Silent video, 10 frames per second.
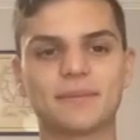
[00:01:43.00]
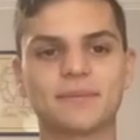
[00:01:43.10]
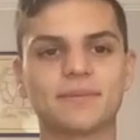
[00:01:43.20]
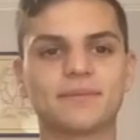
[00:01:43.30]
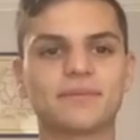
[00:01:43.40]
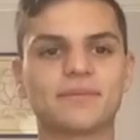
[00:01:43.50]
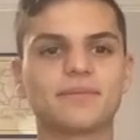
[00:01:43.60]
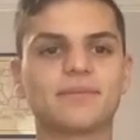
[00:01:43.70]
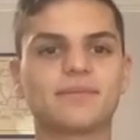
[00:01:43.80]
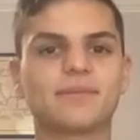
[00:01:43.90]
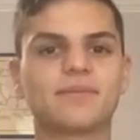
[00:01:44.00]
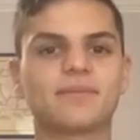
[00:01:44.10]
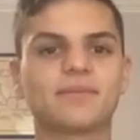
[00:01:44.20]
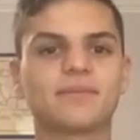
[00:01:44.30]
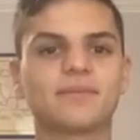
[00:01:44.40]

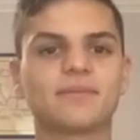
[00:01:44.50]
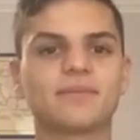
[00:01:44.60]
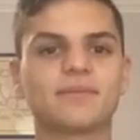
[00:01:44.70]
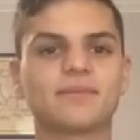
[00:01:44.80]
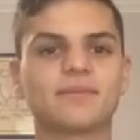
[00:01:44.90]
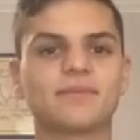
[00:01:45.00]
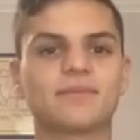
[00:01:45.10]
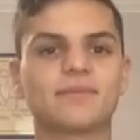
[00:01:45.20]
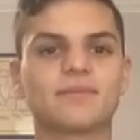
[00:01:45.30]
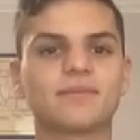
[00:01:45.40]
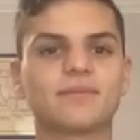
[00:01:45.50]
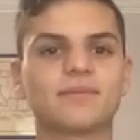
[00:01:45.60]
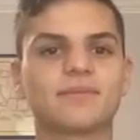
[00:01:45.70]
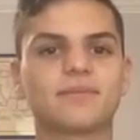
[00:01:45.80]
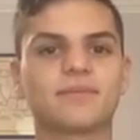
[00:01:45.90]

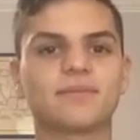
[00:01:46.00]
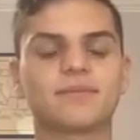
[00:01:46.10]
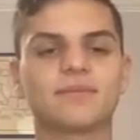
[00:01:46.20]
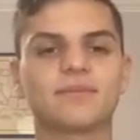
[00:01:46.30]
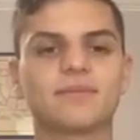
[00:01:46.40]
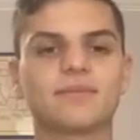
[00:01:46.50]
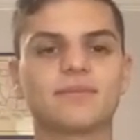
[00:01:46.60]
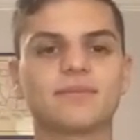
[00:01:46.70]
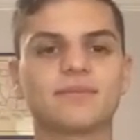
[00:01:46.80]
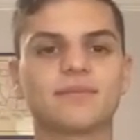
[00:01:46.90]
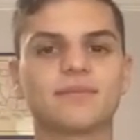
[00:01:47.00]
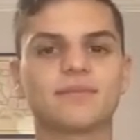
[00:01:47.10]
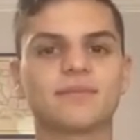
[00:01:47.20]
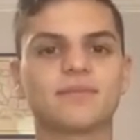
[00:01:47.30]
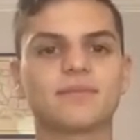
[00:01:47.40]

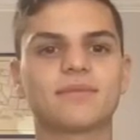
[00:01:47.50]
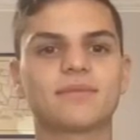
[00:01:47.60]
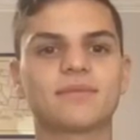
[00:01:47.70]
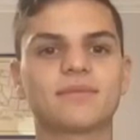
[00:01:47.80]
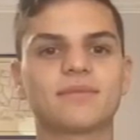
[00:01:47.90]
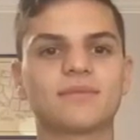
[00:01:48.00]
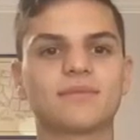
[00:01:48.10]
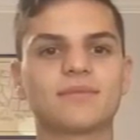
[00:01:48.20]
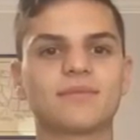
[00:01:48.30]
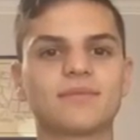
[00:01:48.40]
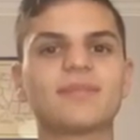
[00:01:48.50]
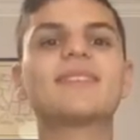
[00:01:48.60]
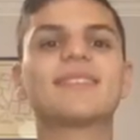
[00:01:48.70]
This person isn't speaking.